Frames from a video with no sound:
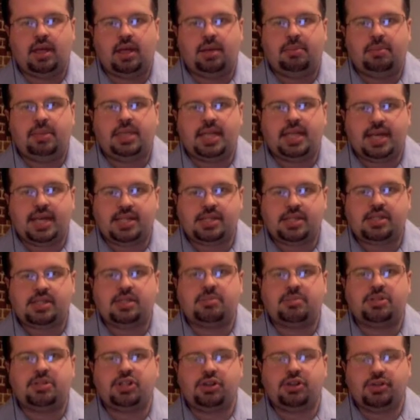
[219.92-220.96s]
But yes, the
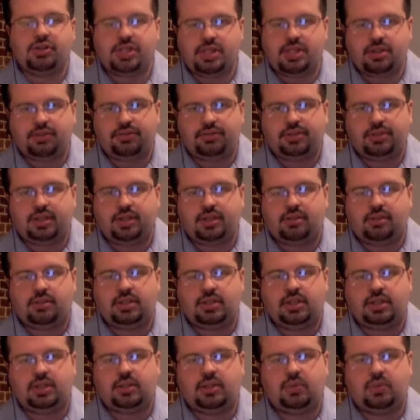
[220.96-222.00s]
majority of the field
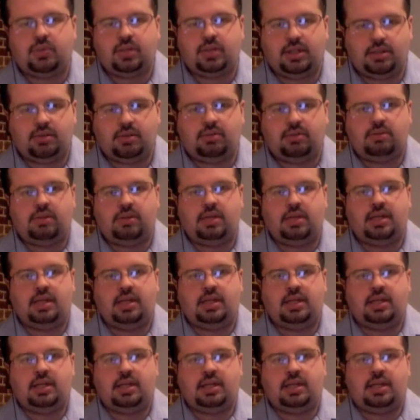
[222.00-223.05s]
will,
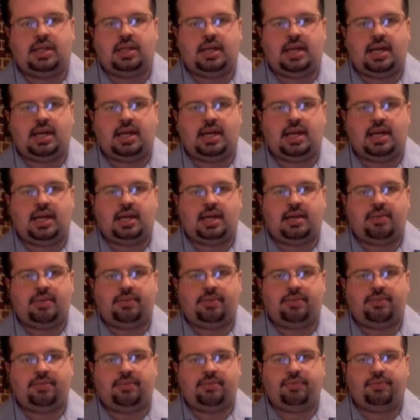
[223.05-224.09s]

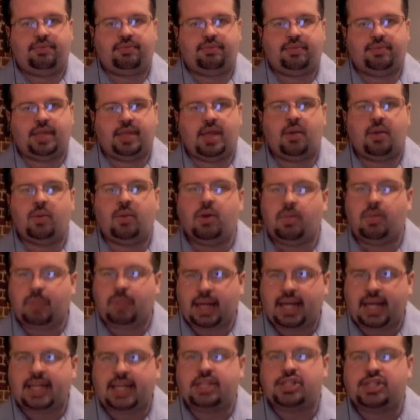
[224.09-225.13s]
it will
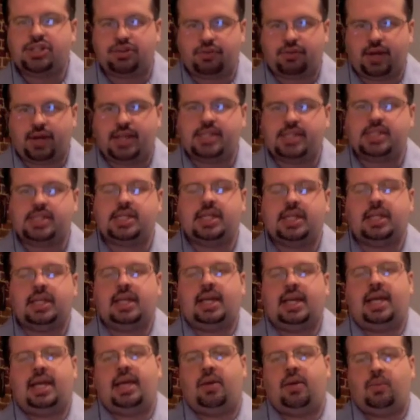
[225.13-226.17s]
play into the racing.
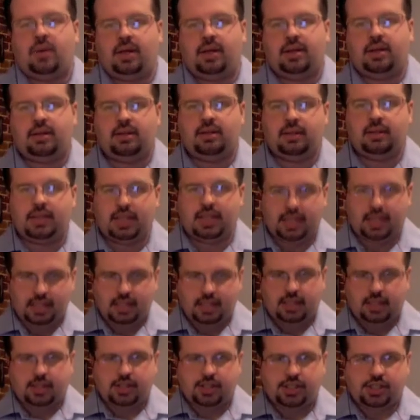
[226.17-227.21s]
It will
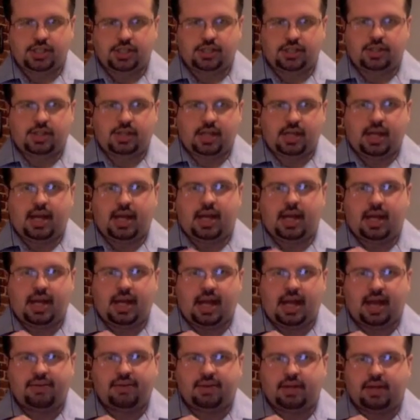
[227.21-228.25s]

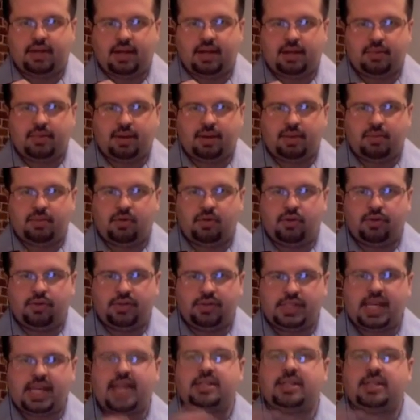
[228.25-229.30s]
have a more of a
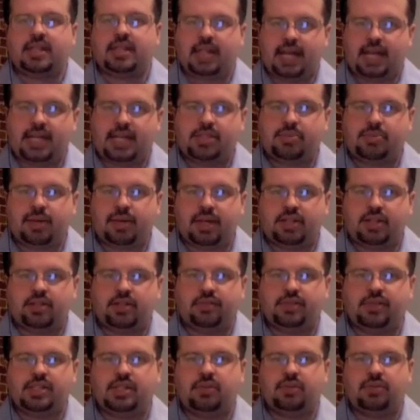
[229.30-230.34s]
tactical aspect,
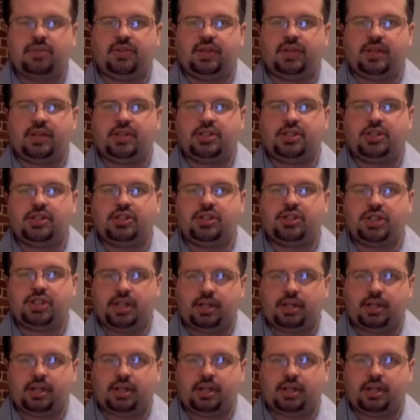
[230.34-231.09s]
obviously, with regards to the